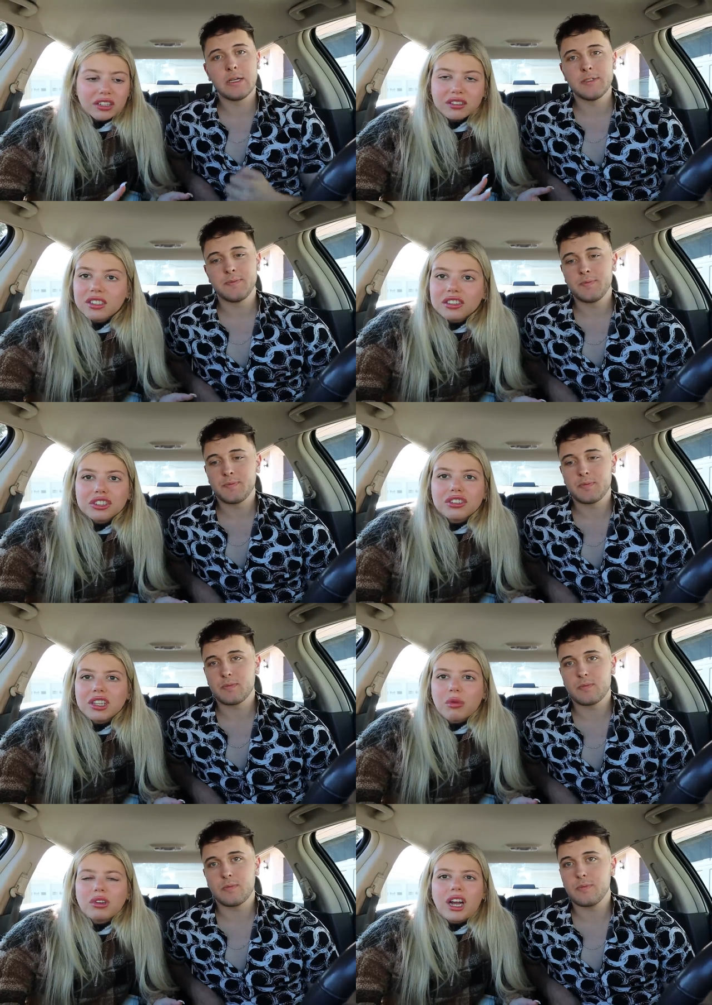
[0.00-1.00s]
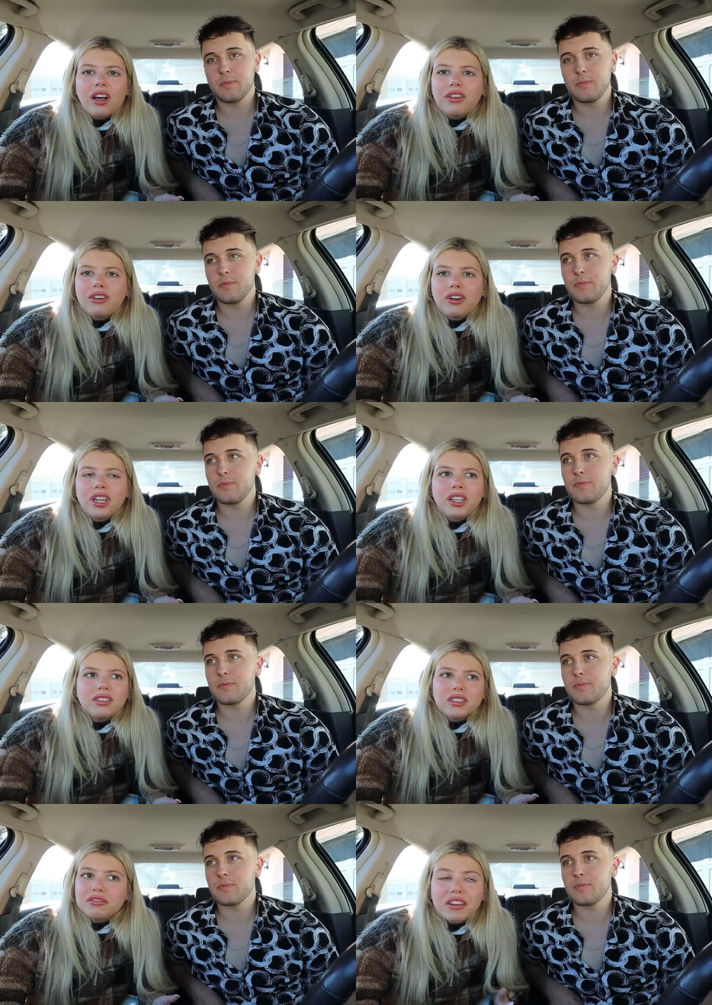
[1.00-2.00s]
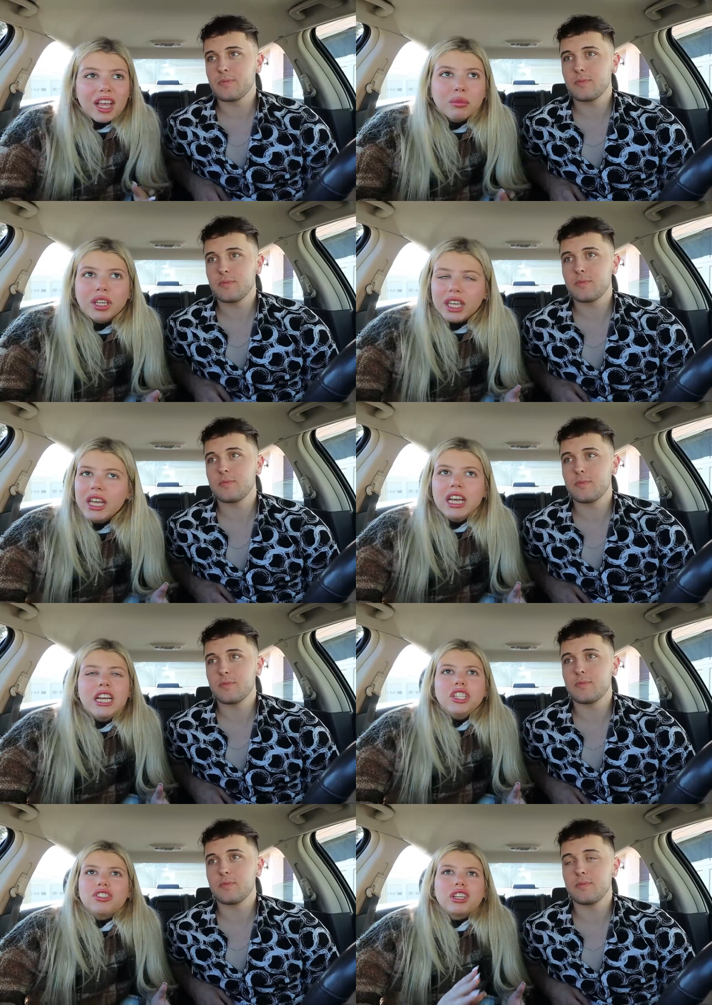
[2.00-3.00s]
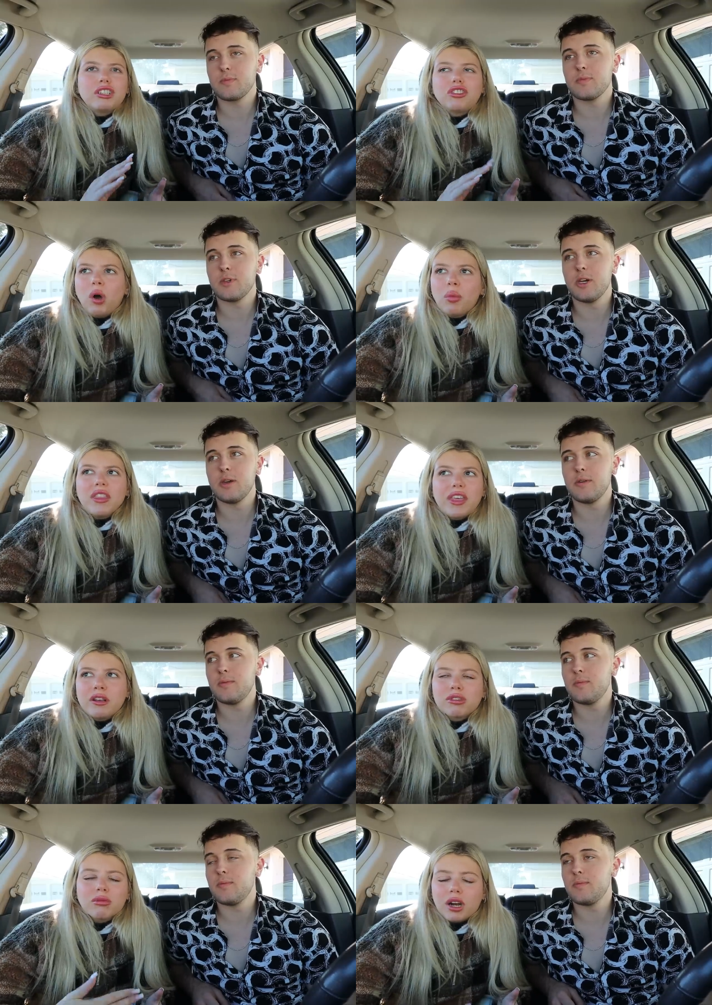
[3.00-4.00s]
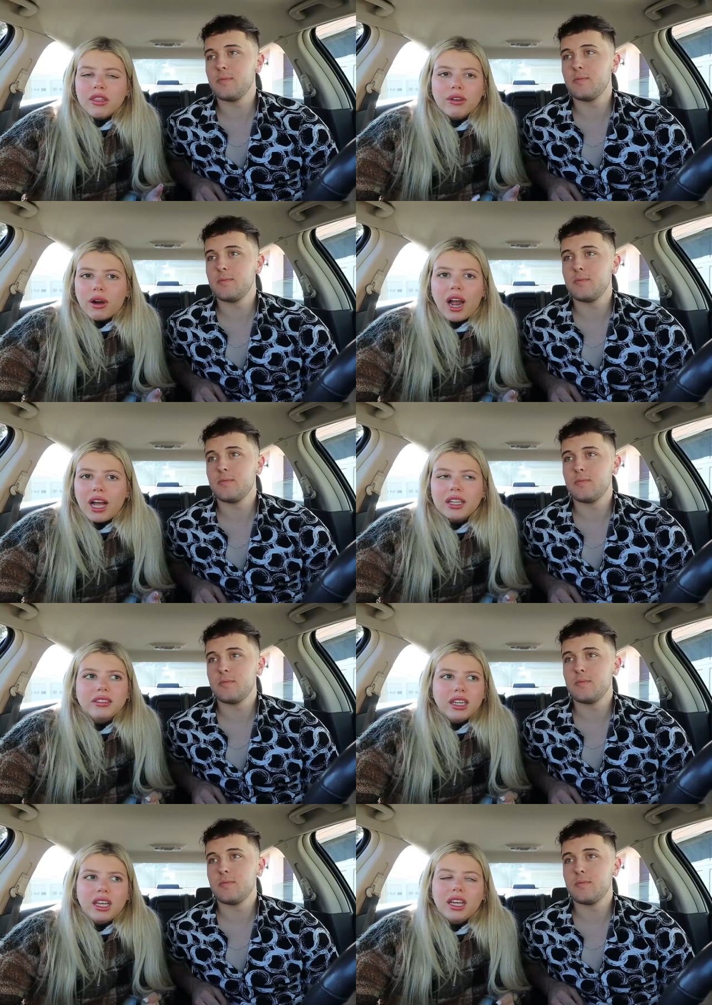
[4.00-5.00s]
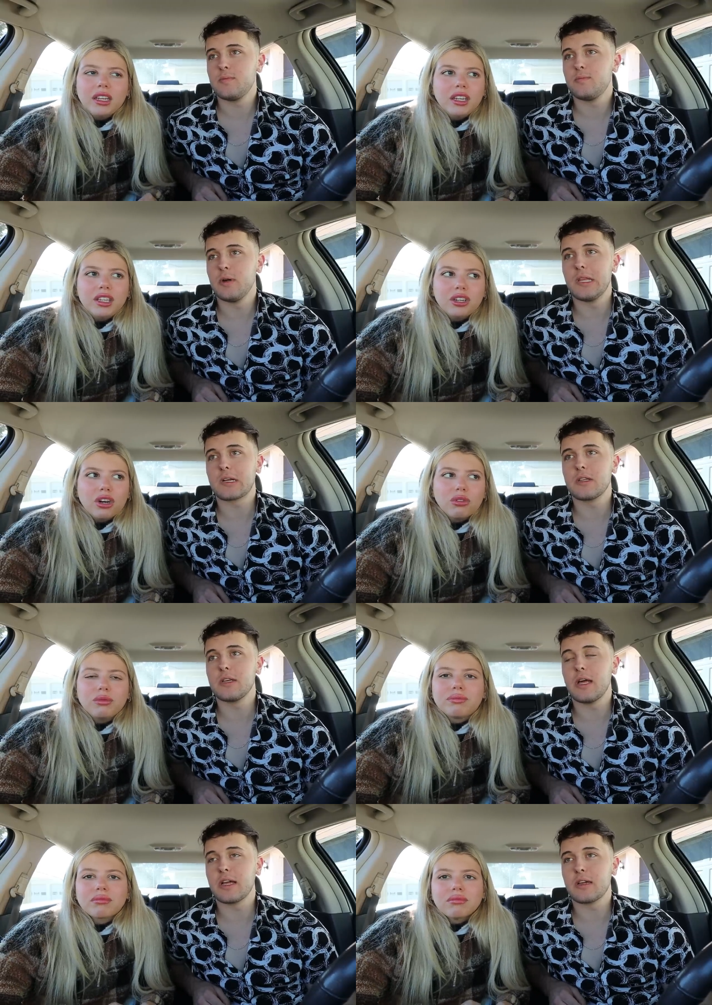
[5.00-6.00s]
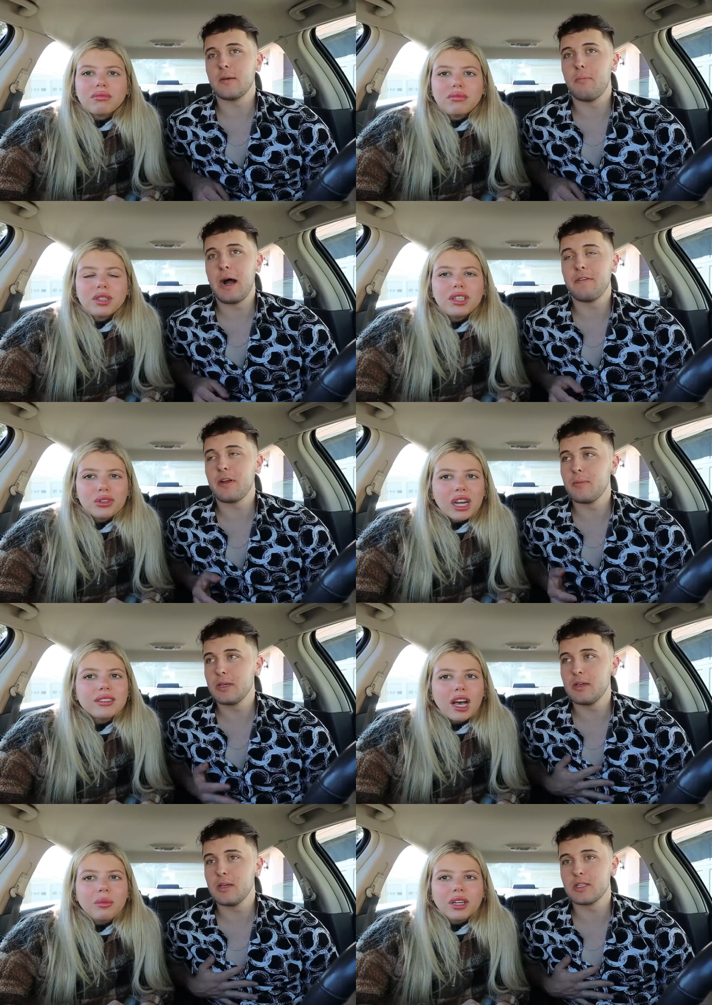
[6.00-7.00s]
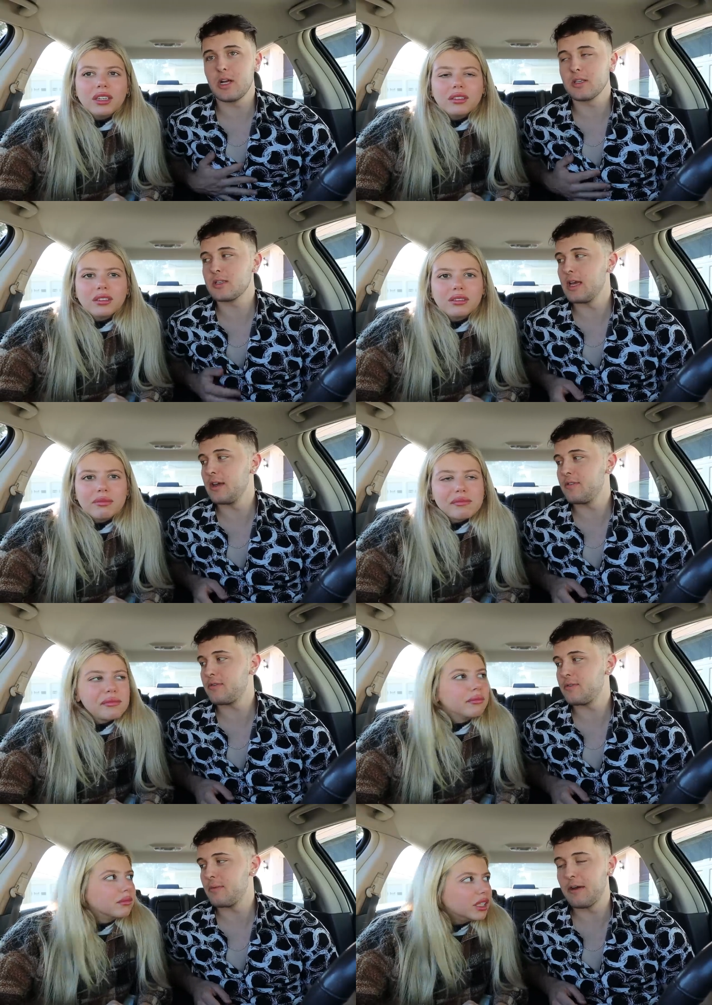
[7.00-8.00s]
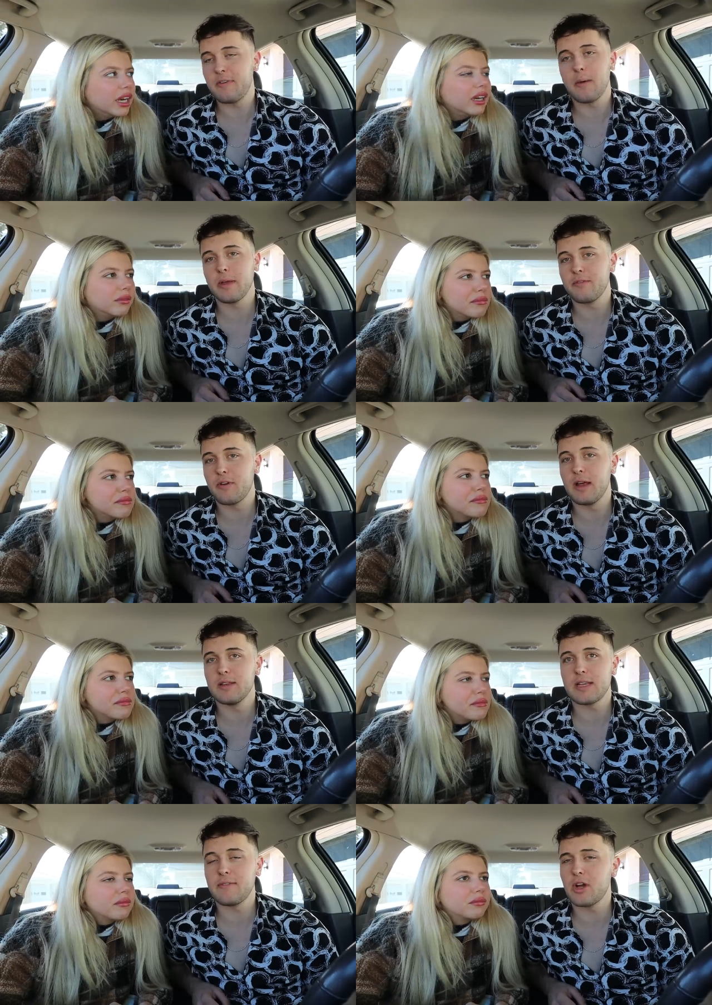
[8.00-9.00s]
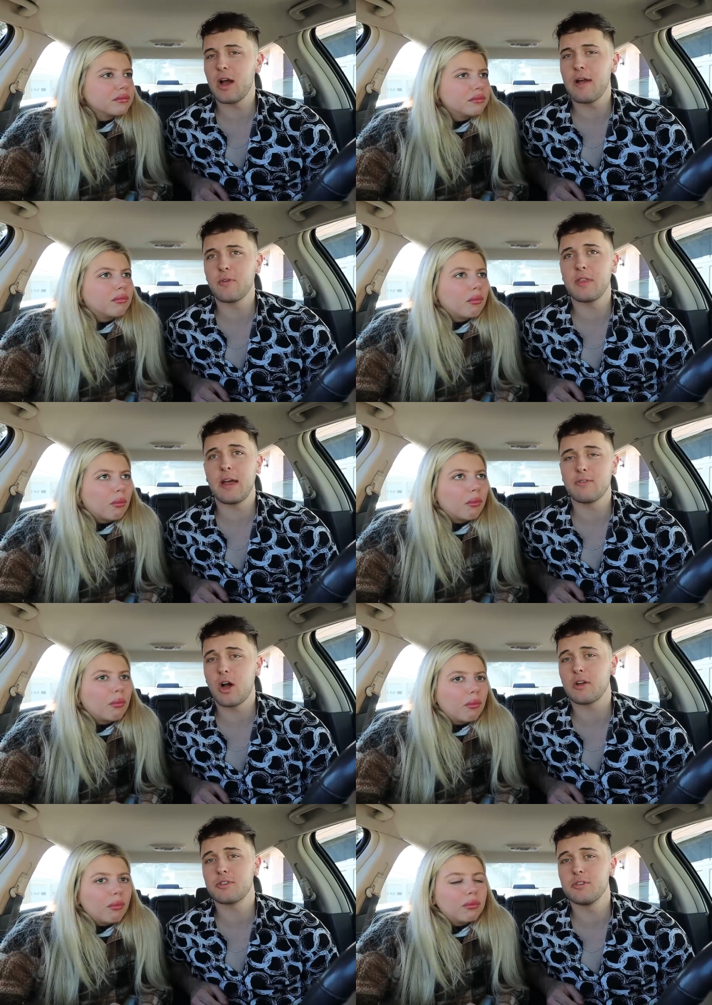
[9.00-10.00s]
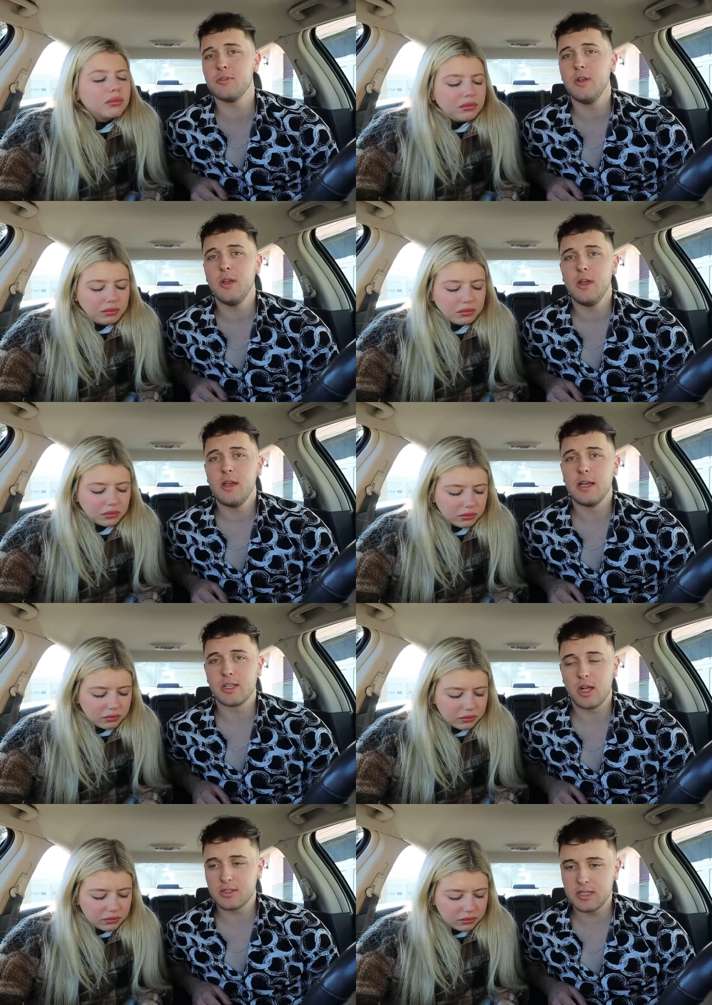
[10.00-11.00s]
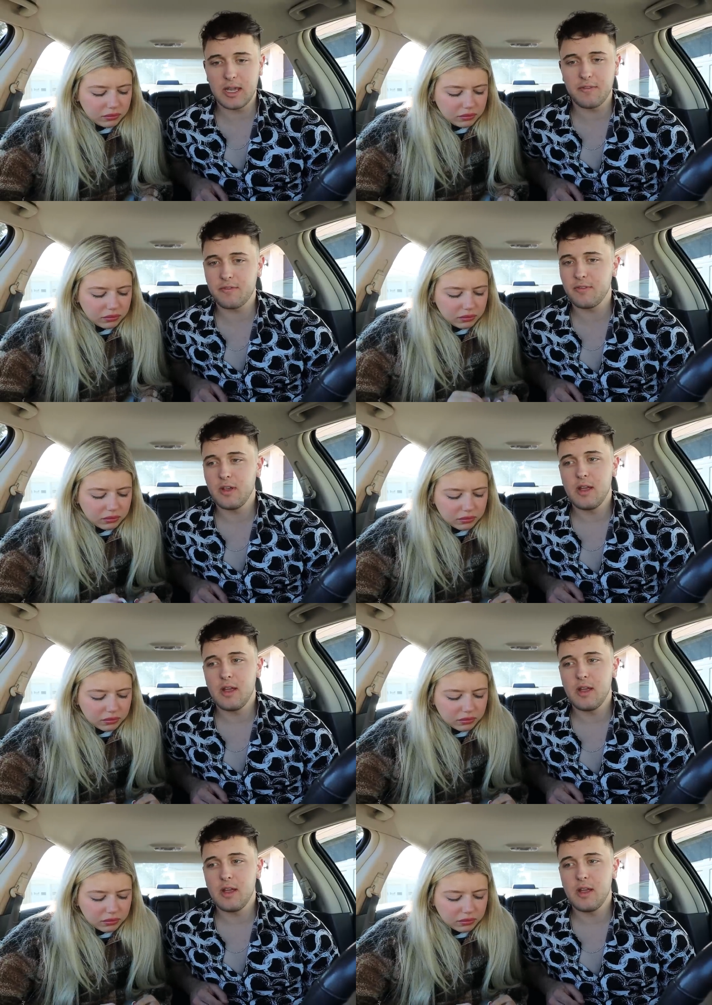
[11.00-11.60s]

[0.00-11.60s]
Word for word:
Speaker 1: his sisters that were down there during this, his family. Just like so many things were running through our heads and But luckily know,
Speaker 2: like my family is us. all safe. My family and friends. I've talked everyone that I've talked to is all safe.